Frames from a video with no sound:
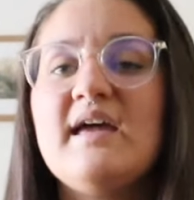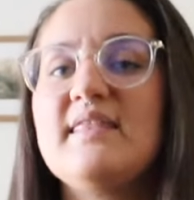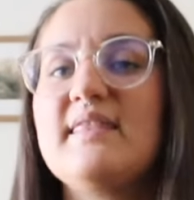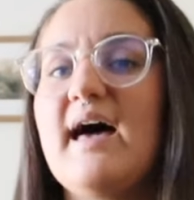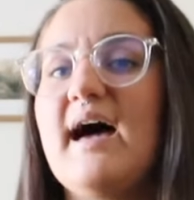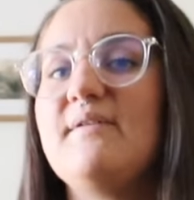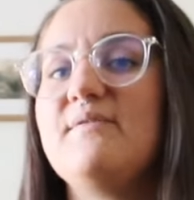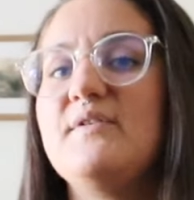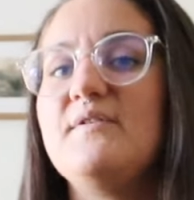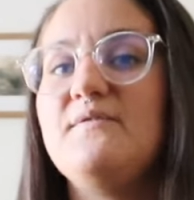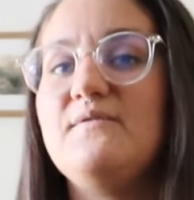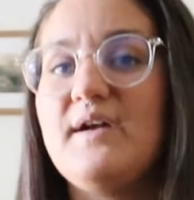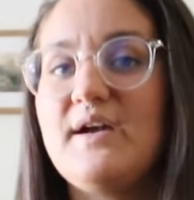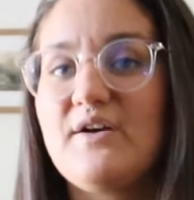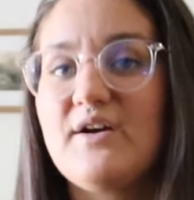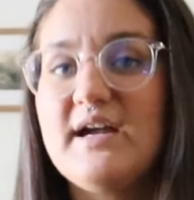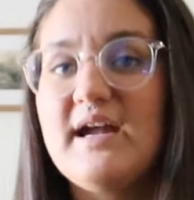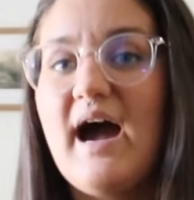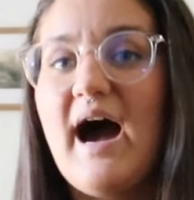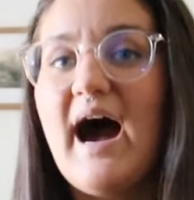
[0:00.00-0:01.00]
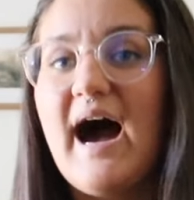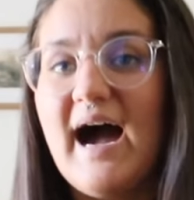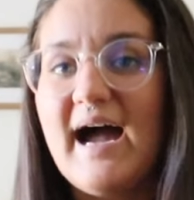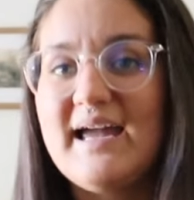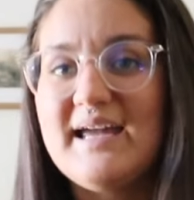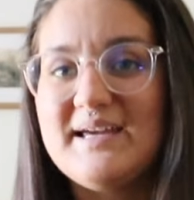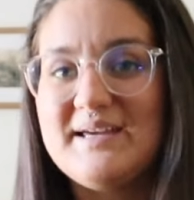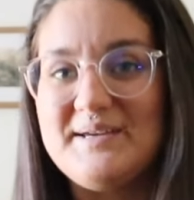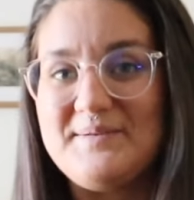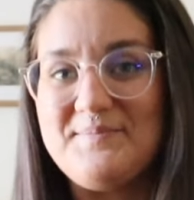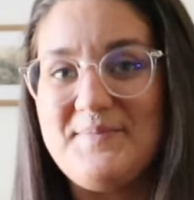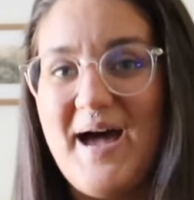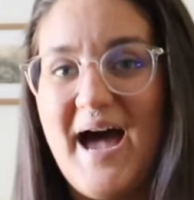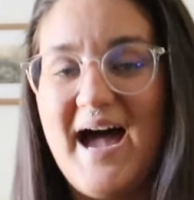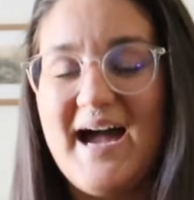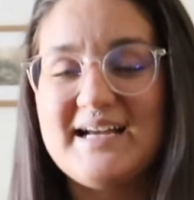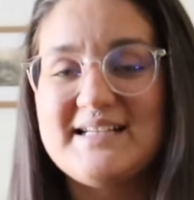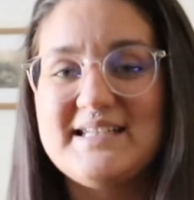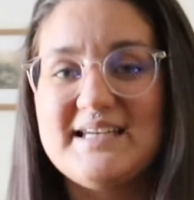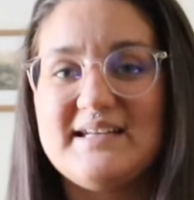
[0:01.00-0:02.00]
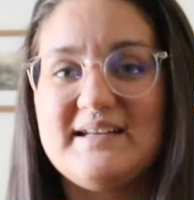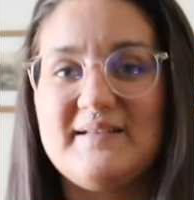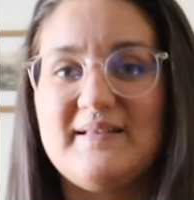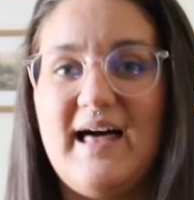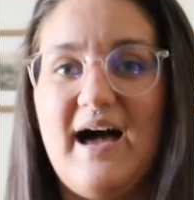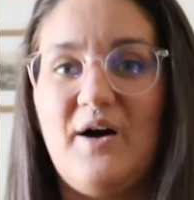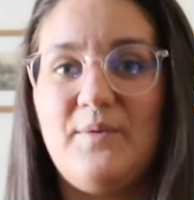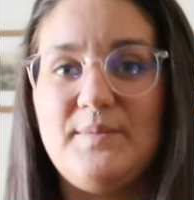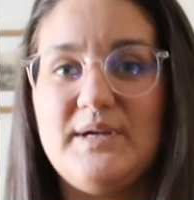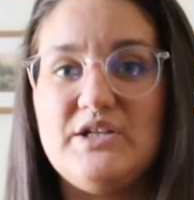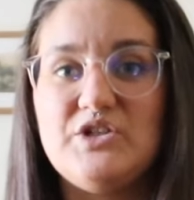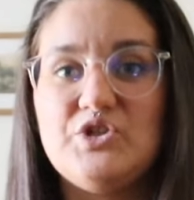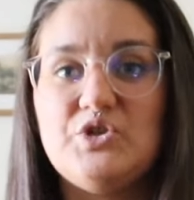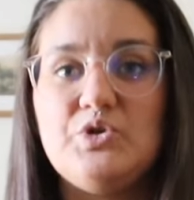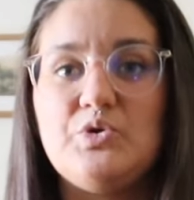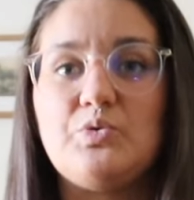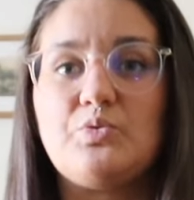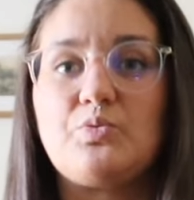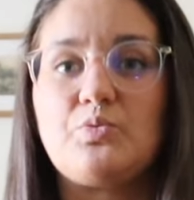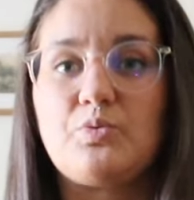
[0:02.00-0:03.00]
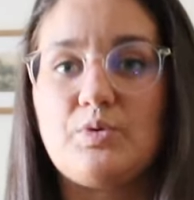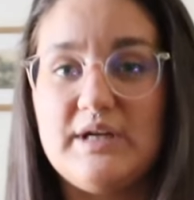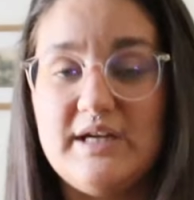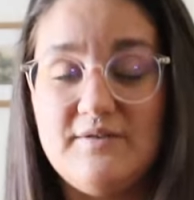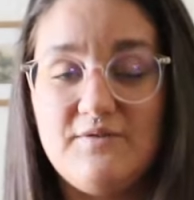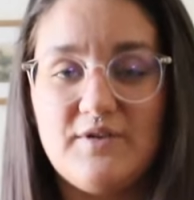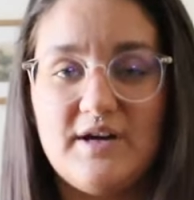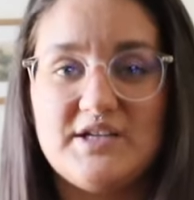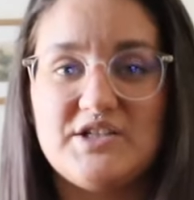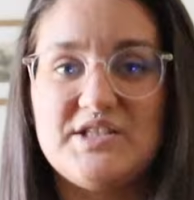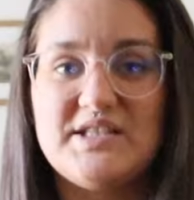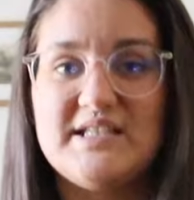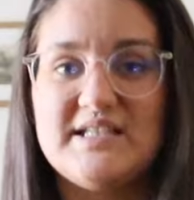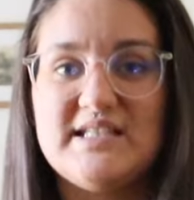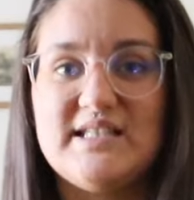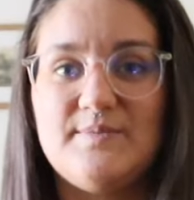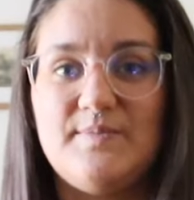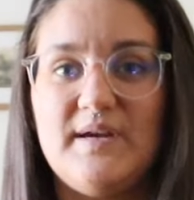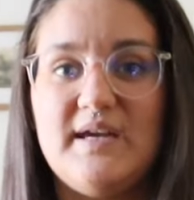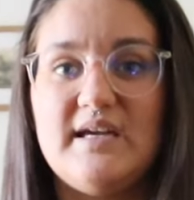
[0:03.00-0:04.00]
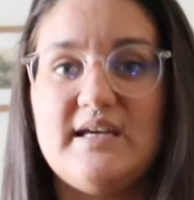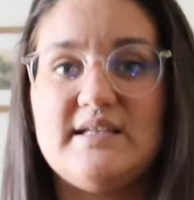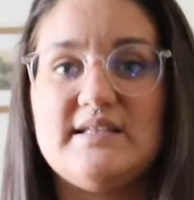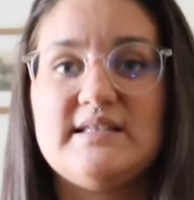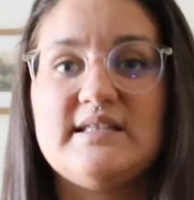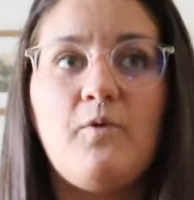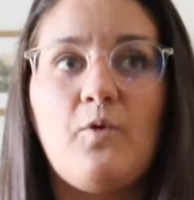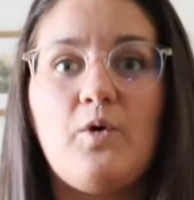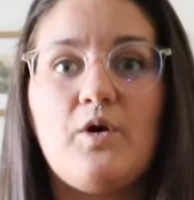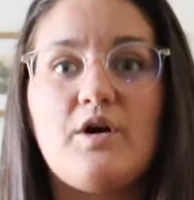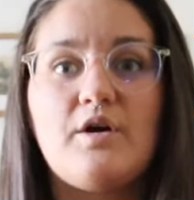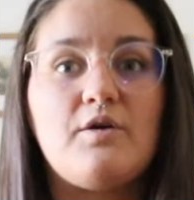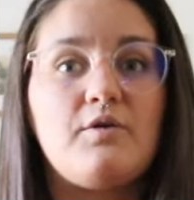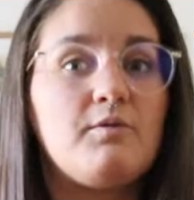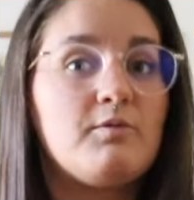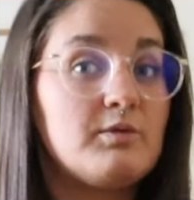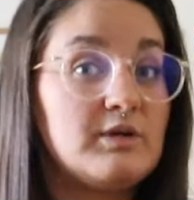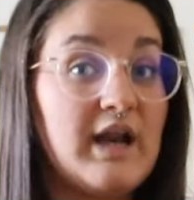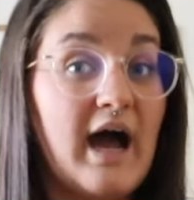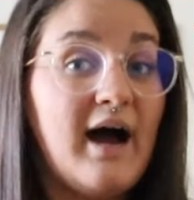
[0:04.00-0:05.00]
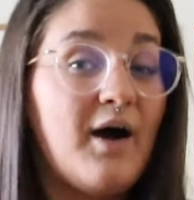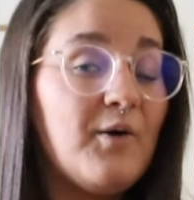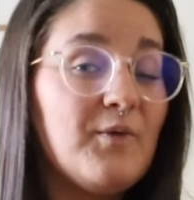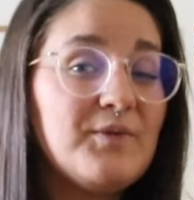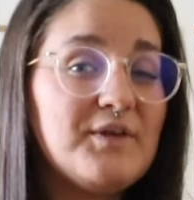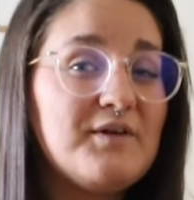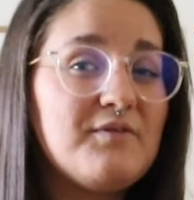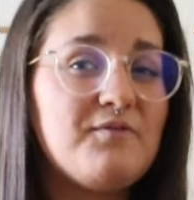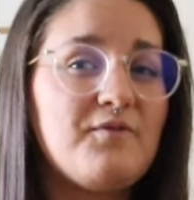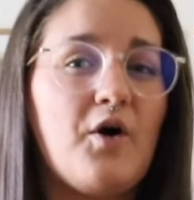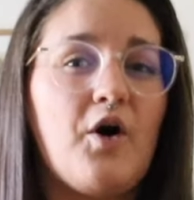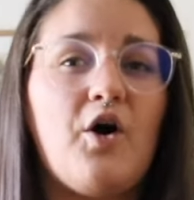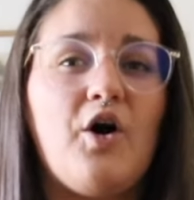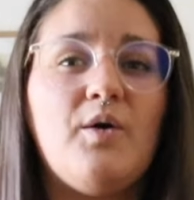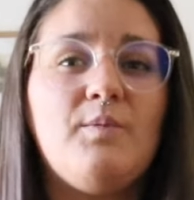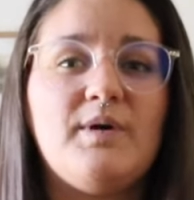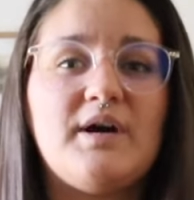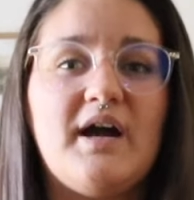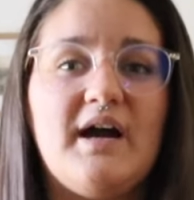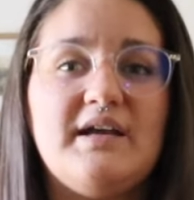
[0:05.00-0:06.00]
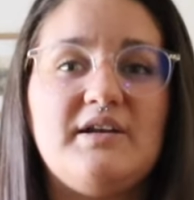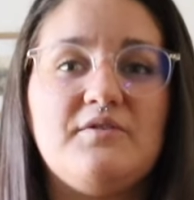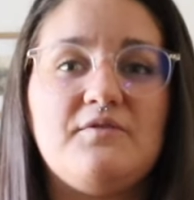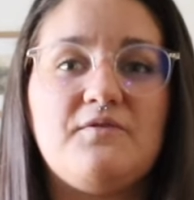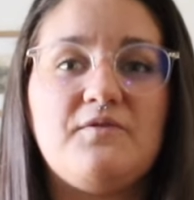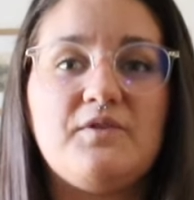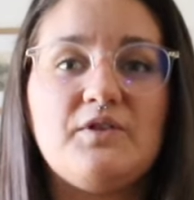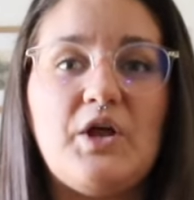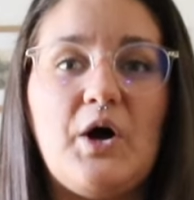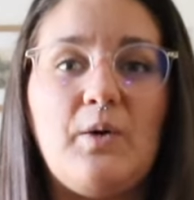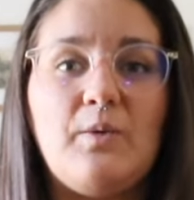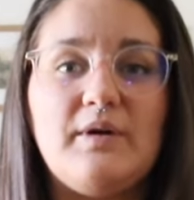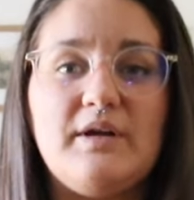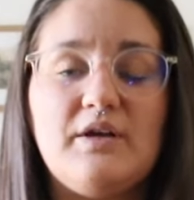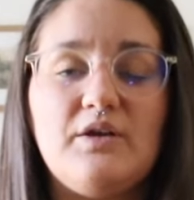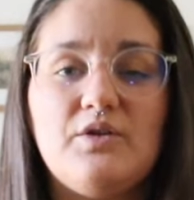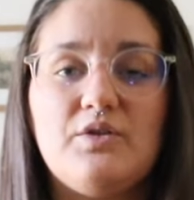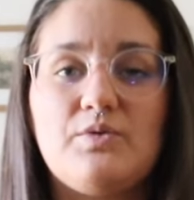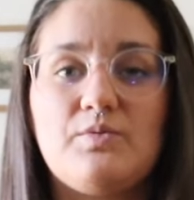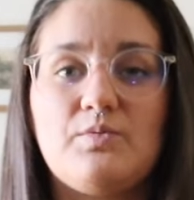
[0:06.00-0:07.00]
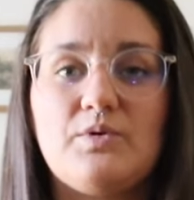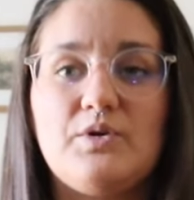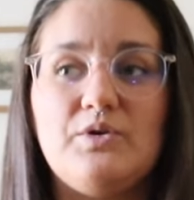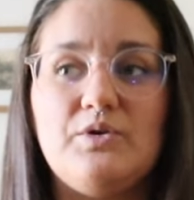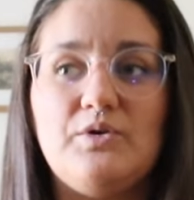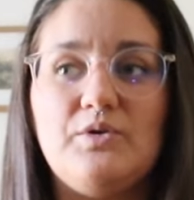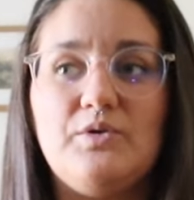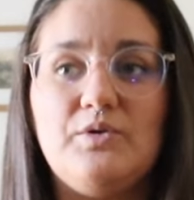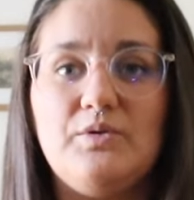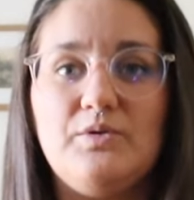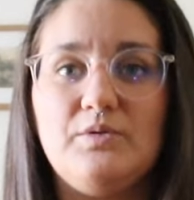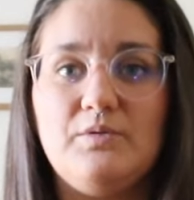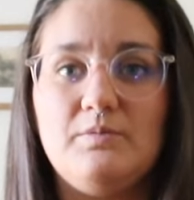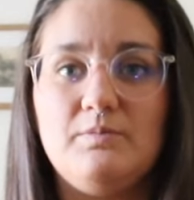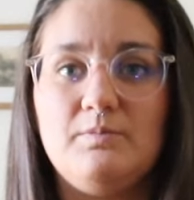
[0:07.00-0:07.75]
that have a very high impact and allow me to refresh this space for not only fall but kind of flowing through